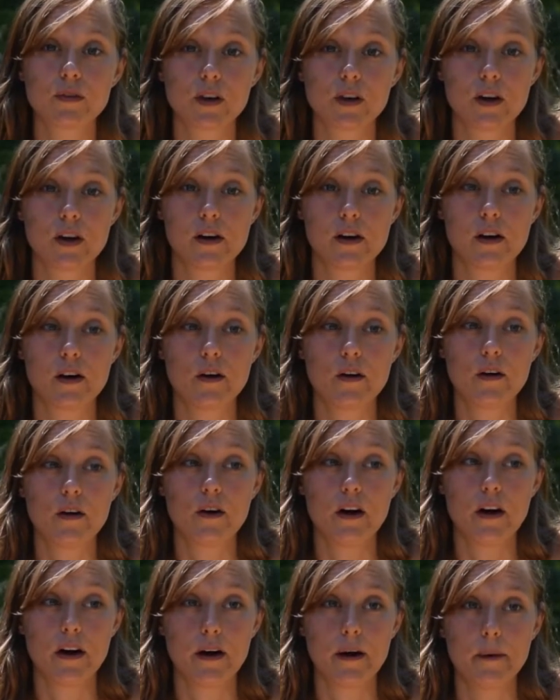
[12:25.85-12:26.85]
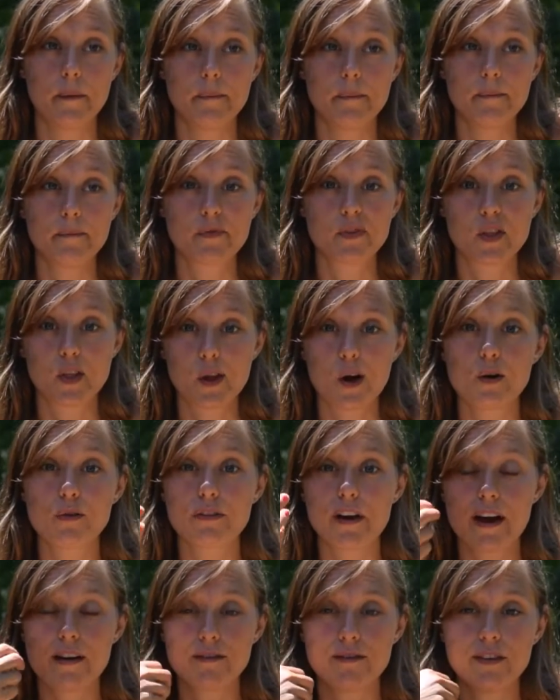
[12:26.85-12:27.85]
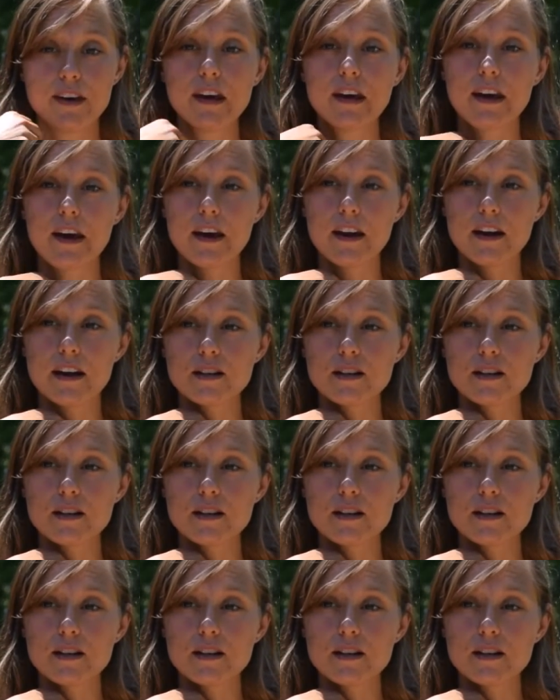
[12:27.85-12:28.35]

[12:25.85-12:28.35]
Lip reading: you know, low fat vegan,